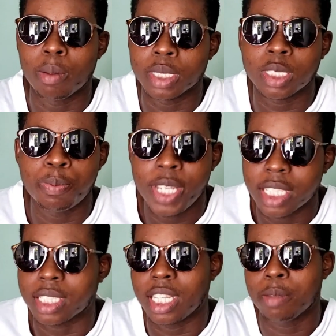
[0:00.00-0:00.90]
some
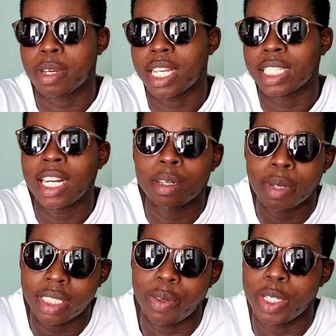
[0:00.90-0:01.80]
space kid, because I like them
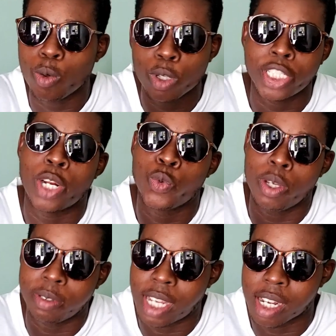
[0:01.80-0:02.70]
myself with the ocean
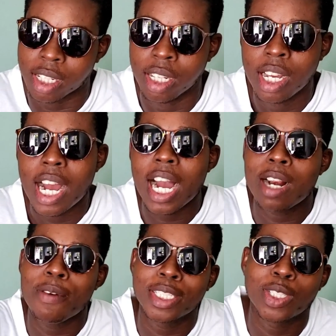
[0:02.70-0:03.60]
wave song. All
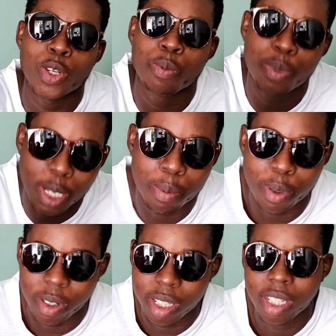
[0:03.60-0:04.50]
of a sudden
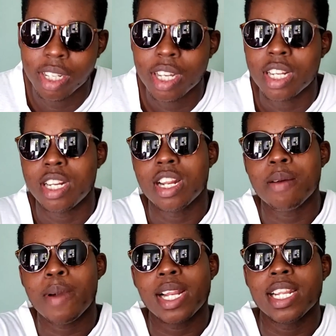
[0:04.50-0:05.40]
people,
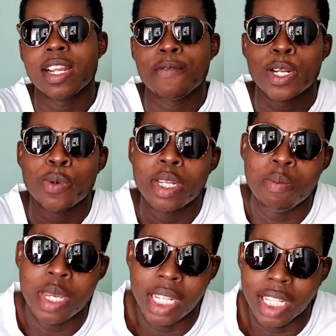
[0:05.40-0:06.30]
nobody never know the
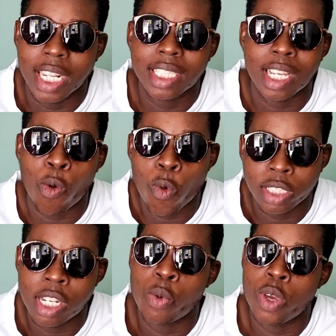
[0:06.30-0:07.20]
meaning of this
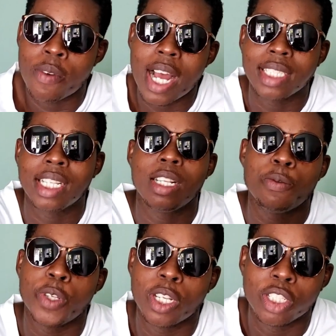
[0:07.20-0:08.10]
ocean wave until the
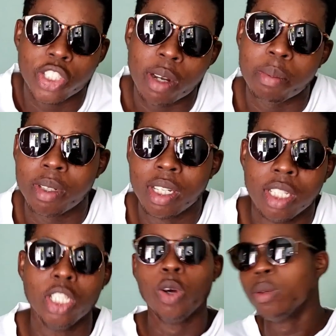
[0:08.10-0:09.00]
video drop.
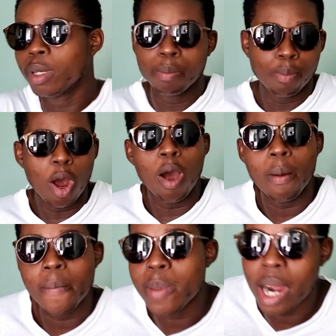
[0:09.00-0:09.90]
You know my boy,
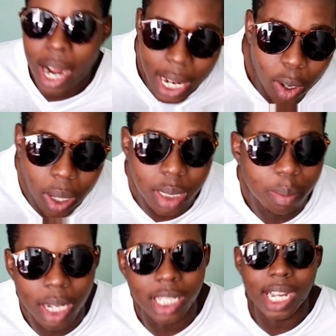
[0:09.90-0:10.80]
what's the
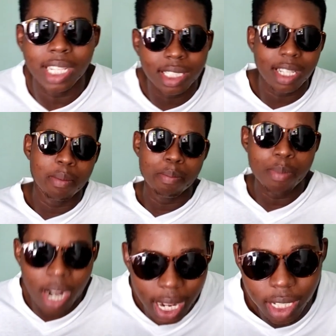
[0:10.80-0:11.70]
man concept?
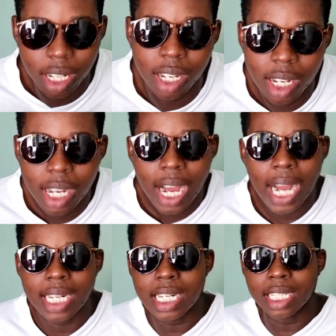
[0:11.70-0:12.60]
But
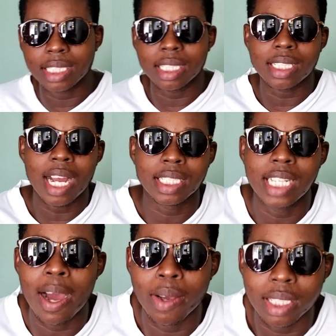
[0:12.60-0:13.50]
at least the song
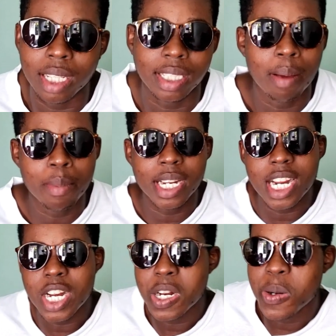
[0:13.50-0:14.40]
drop, as I said, we
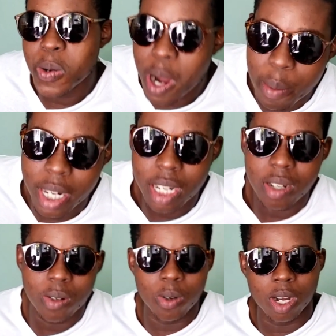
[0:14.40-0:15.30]
didn't
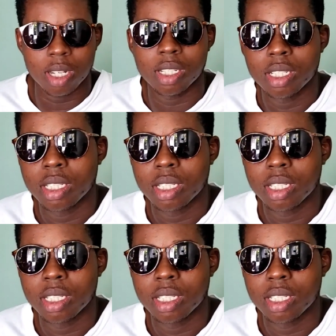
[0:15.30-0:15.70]
know.